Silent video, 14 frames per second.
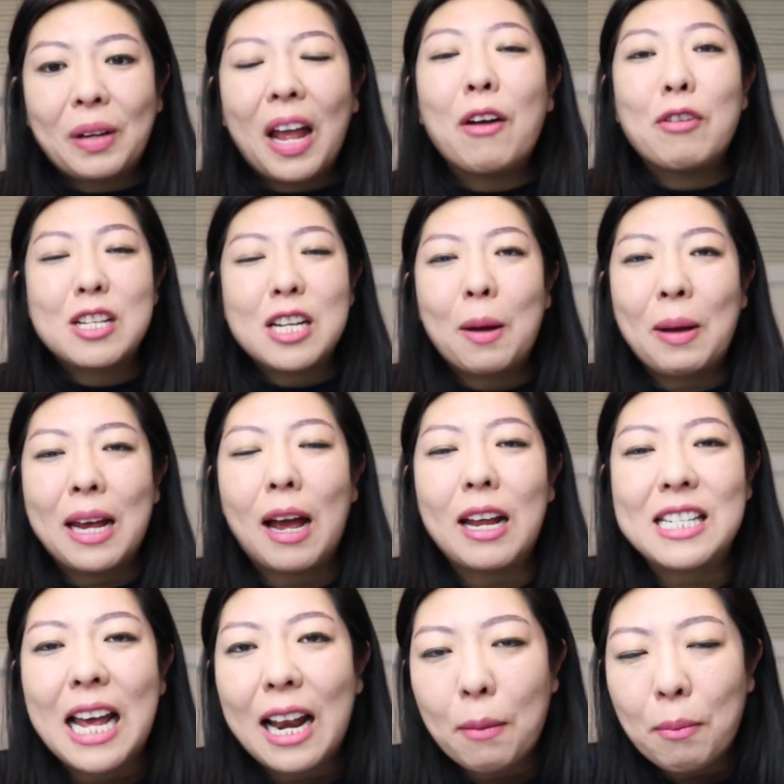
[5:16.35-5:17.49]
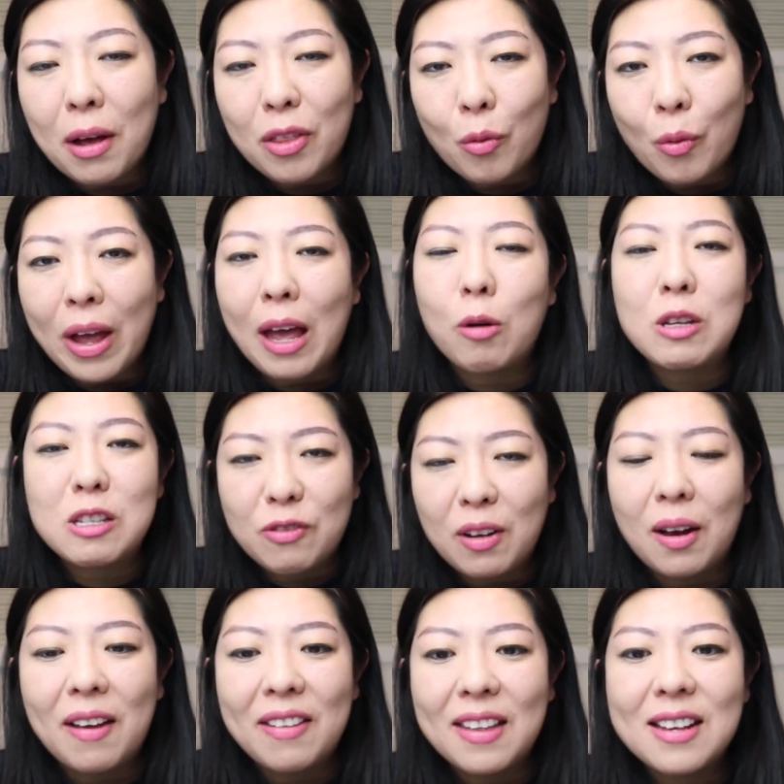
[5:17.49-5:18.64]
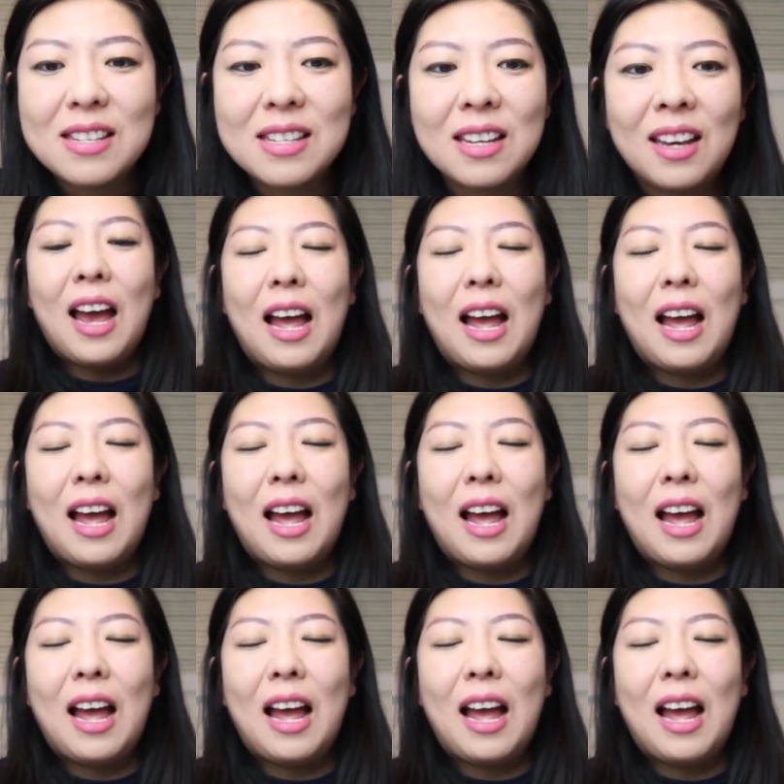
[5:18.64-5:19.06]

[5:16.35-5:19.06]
Every time I tell it, by the way, I always feel like this.